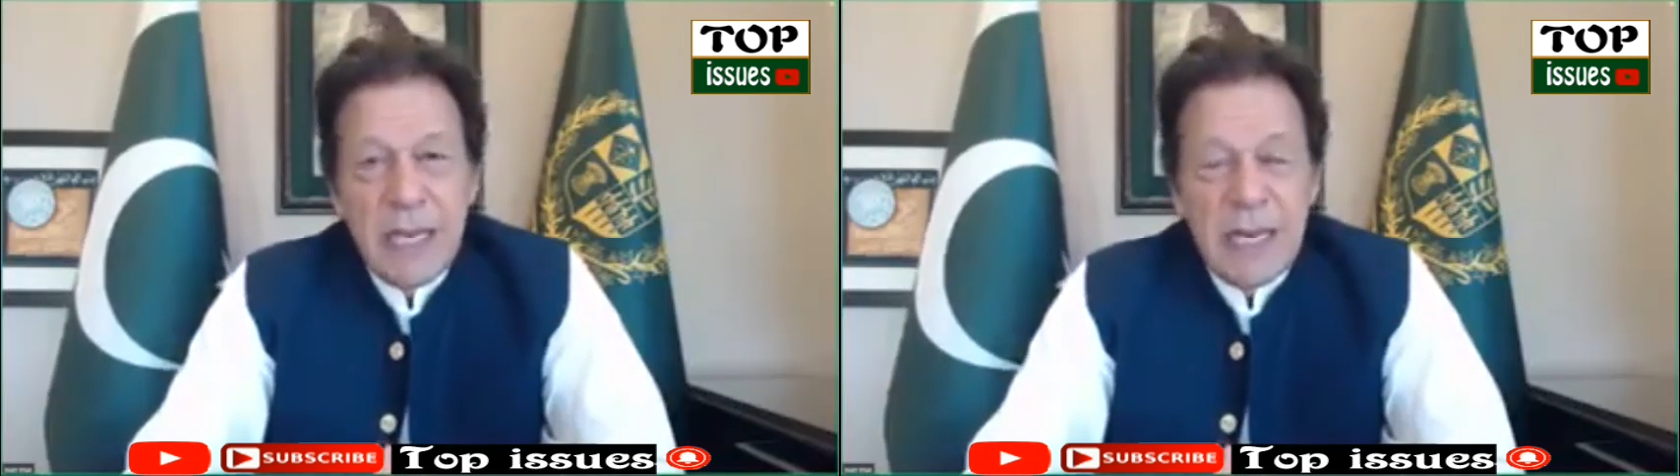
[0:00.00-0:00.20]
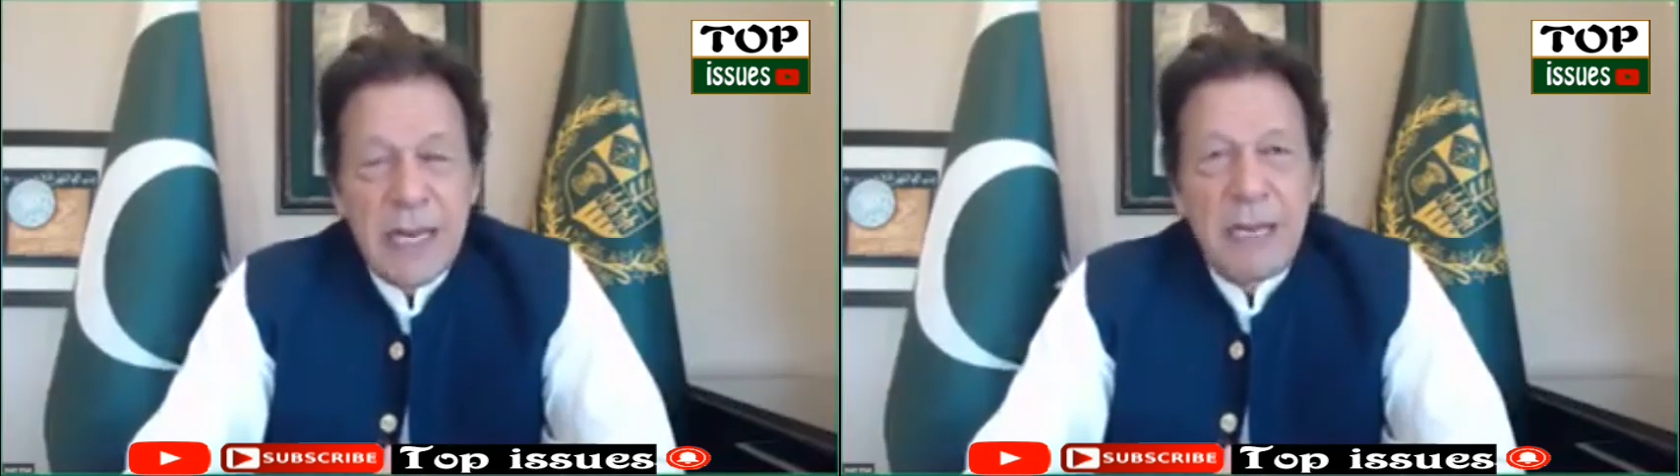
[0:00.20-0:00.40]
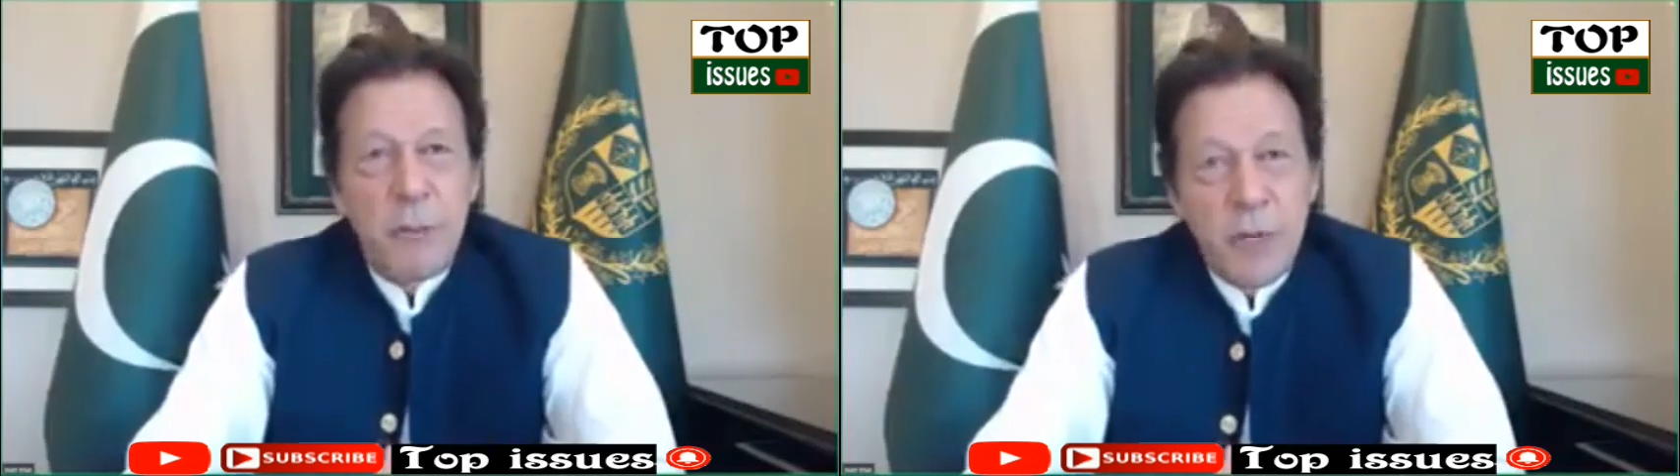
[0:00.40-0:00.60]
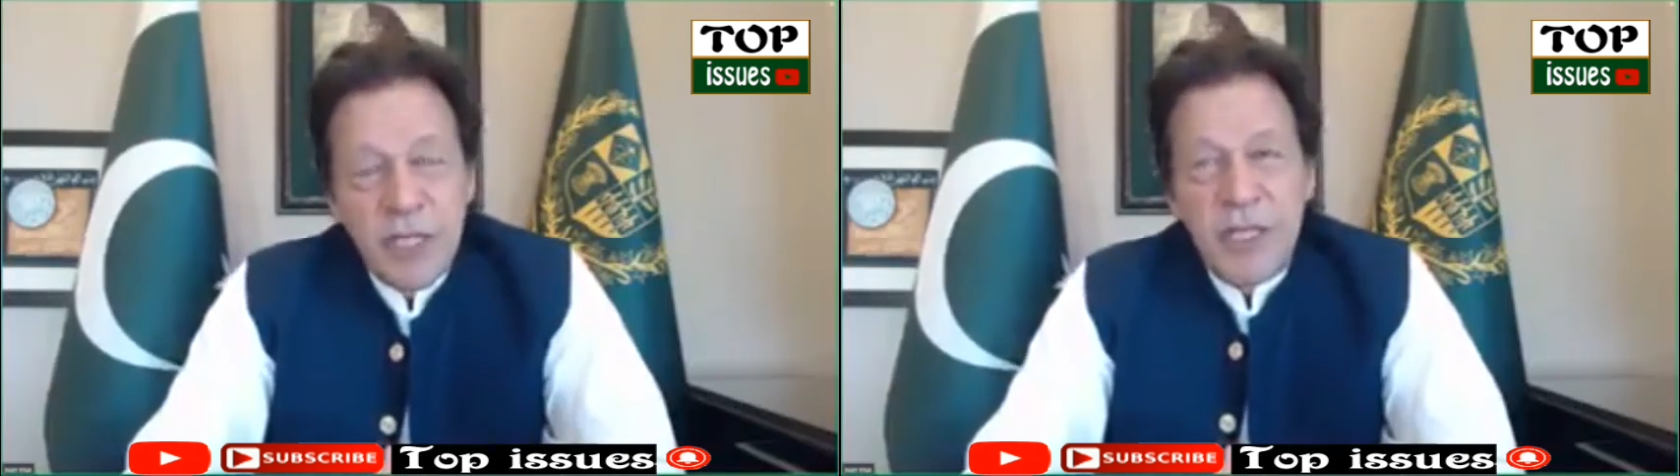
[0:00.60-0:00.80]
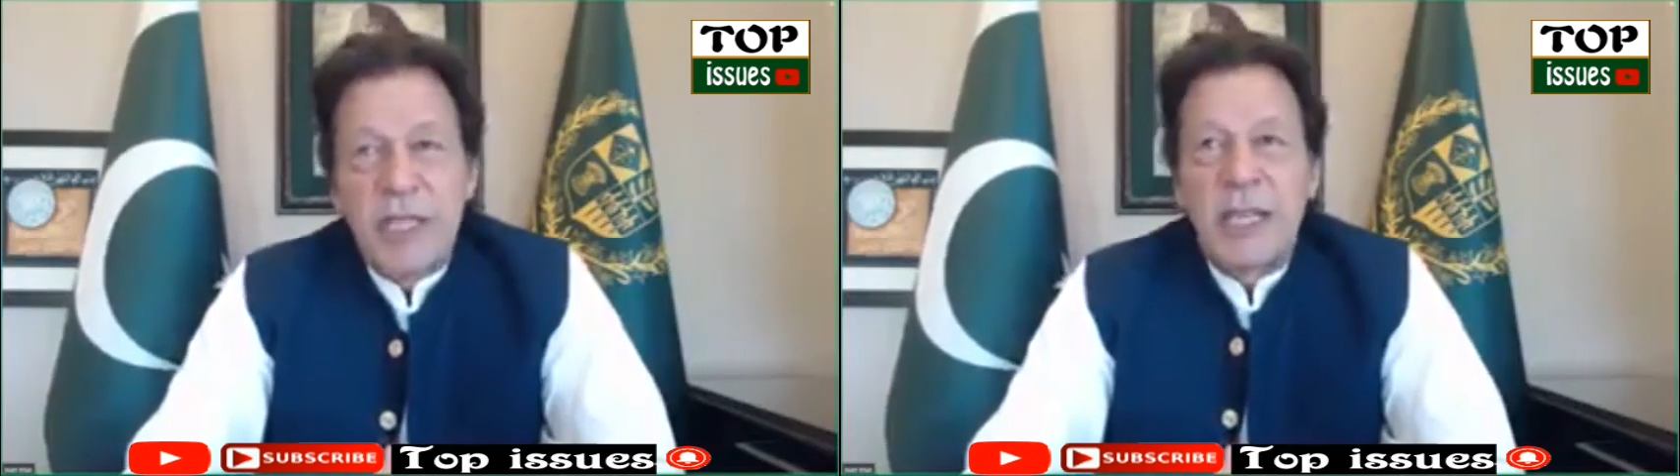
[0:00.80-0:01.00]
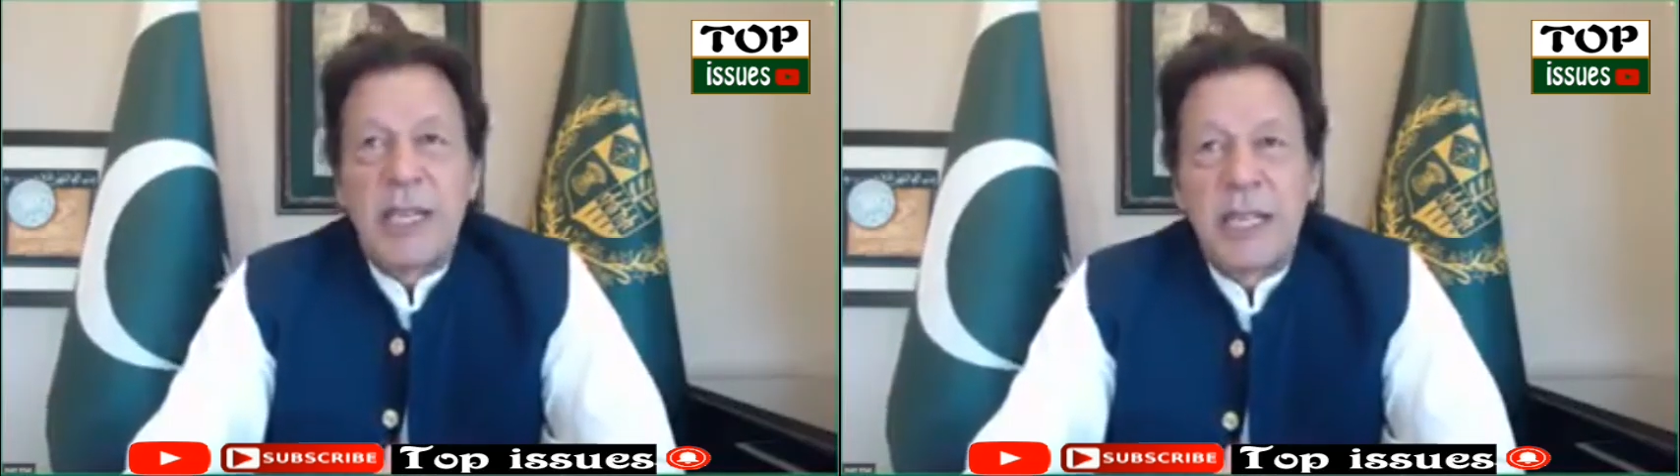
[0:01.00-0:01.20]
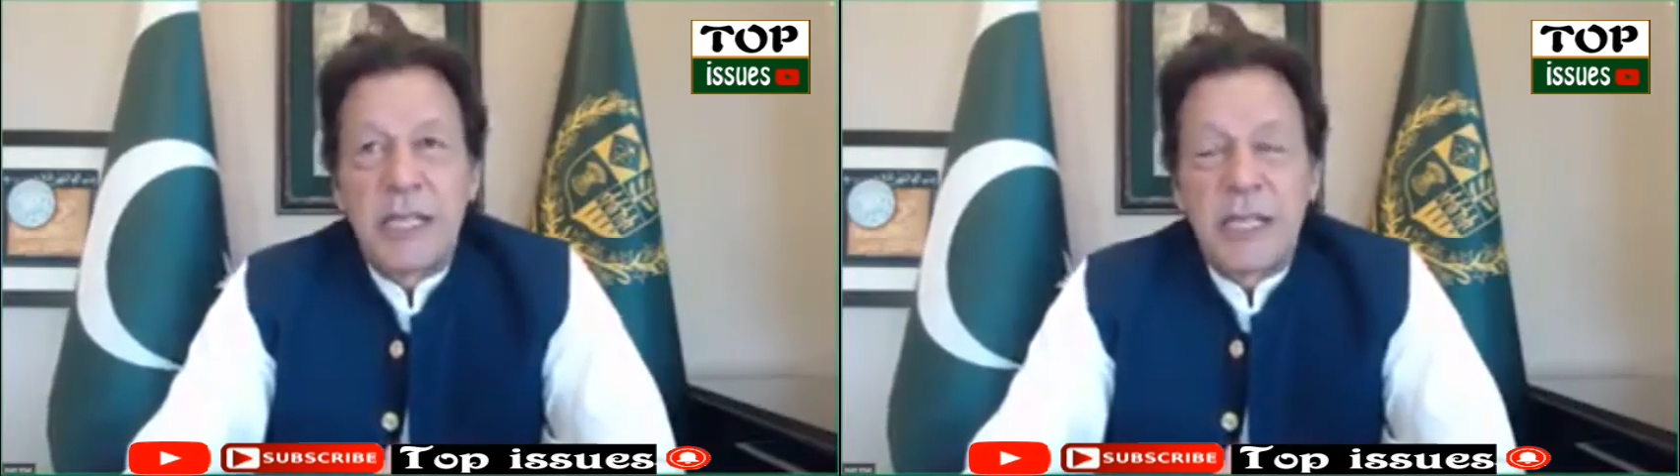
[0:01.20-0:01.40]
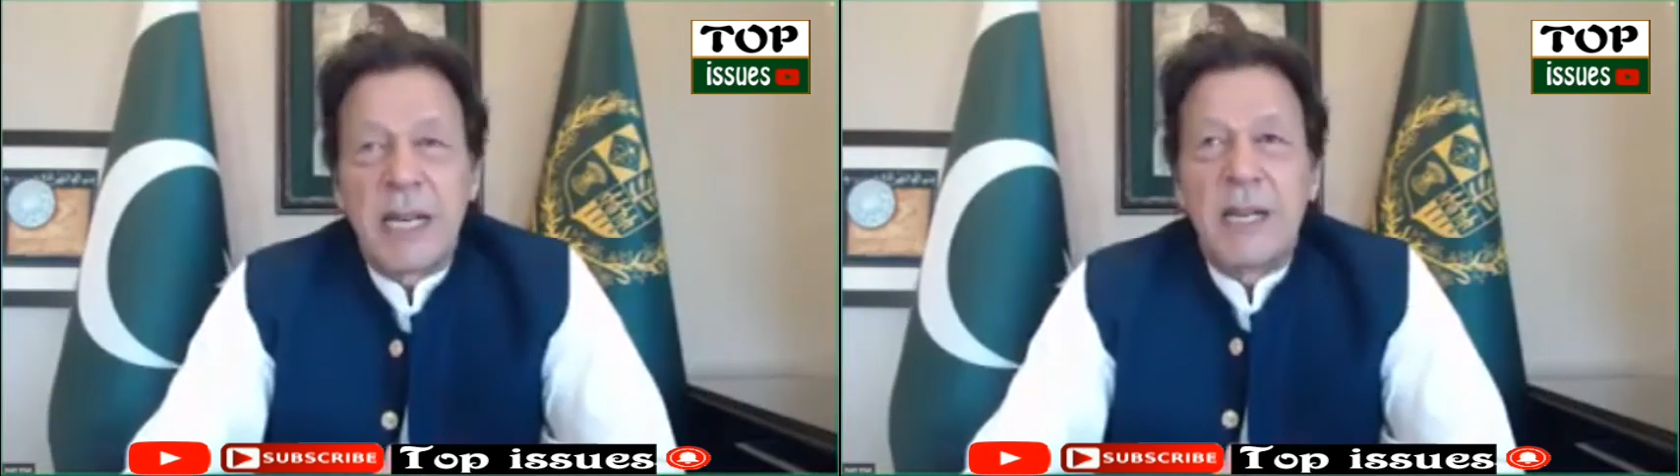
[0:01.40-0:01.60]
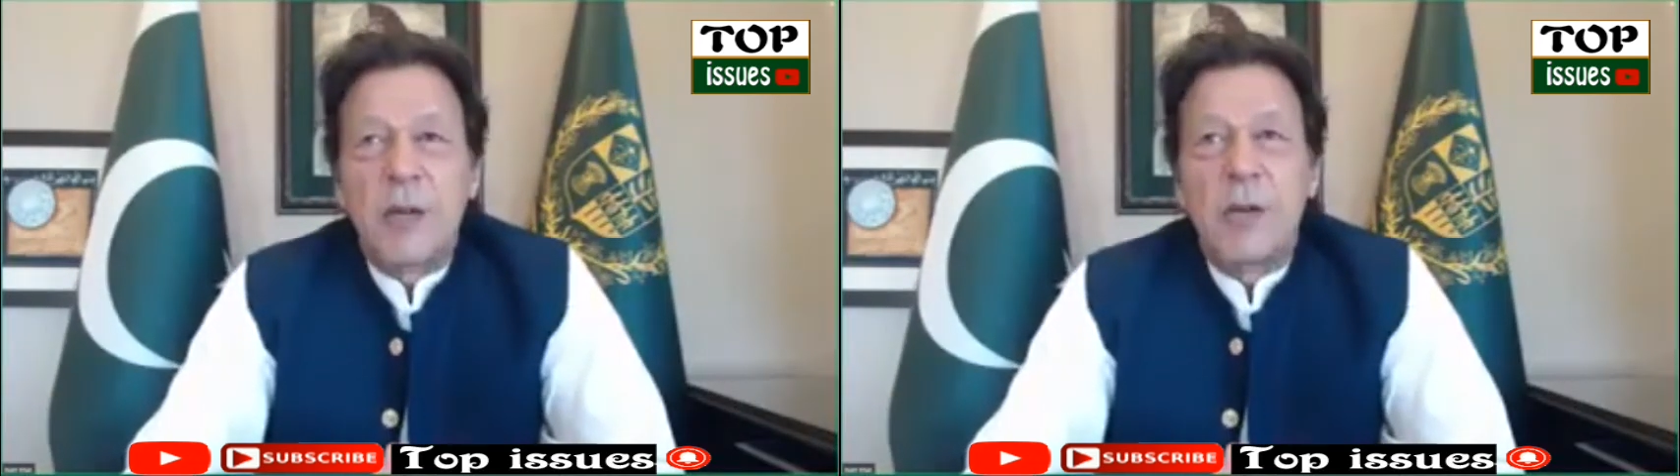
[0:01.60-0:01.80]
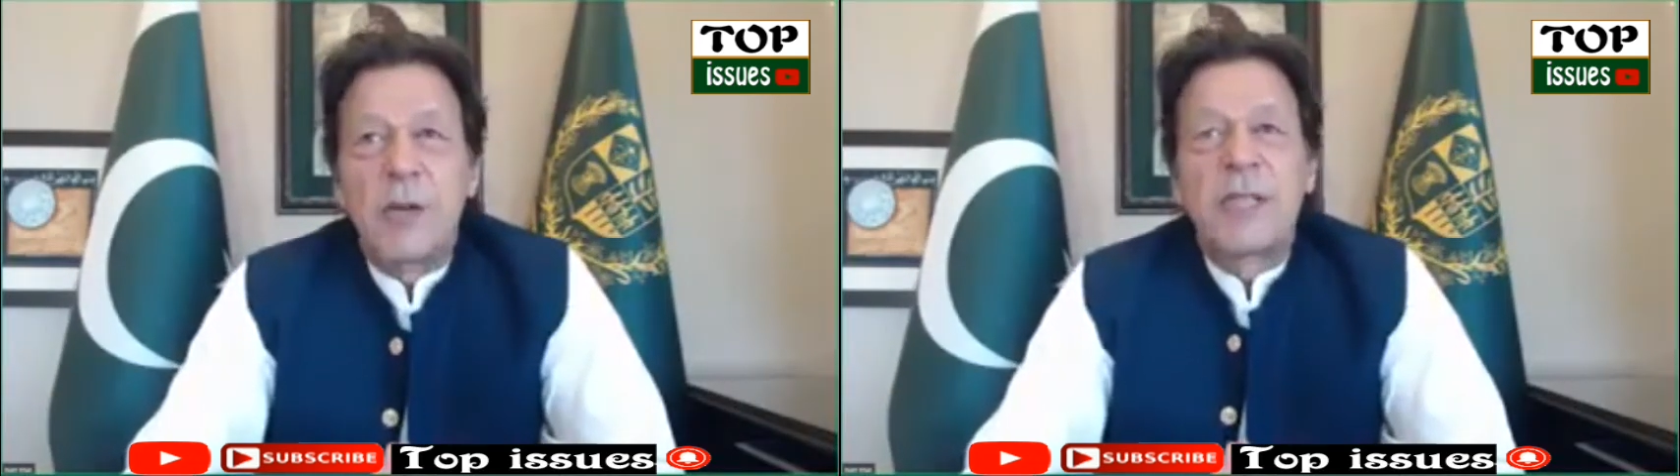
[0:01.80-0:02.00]
and I wish that ISNA
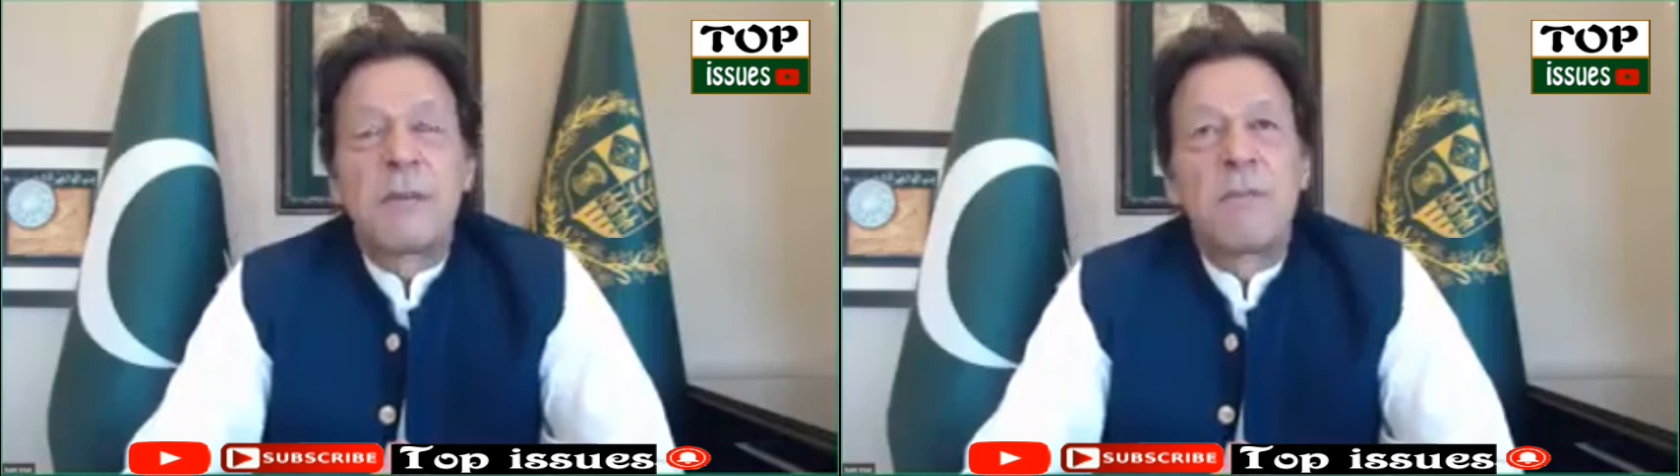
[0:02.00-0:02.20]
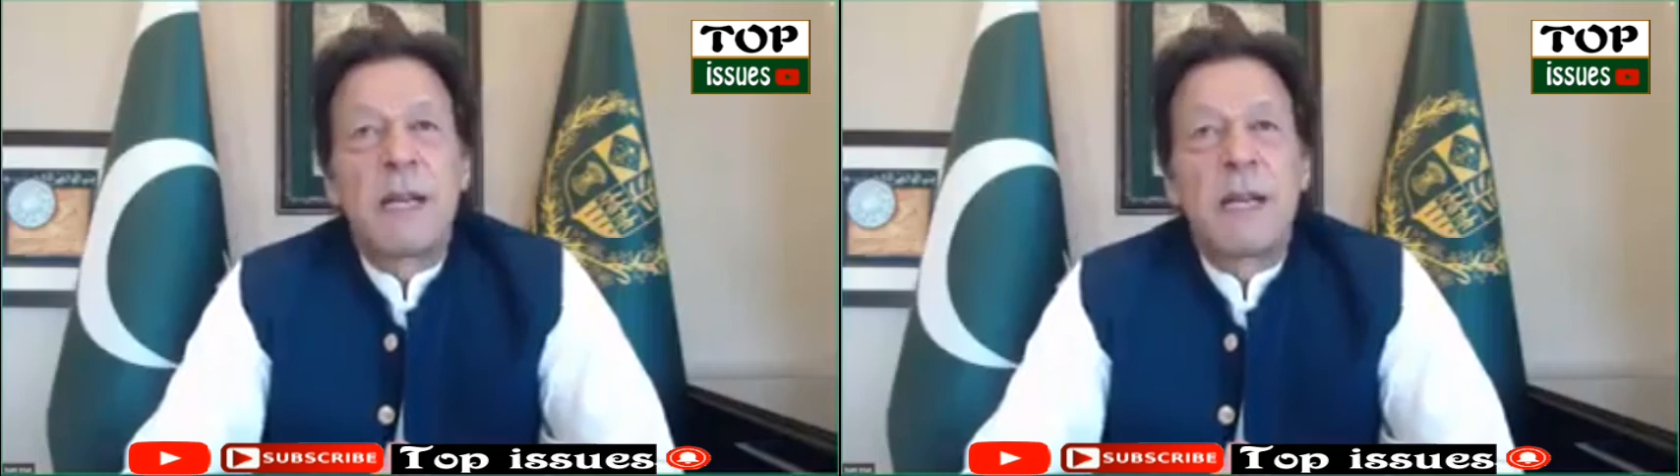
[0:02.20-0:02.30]
goes and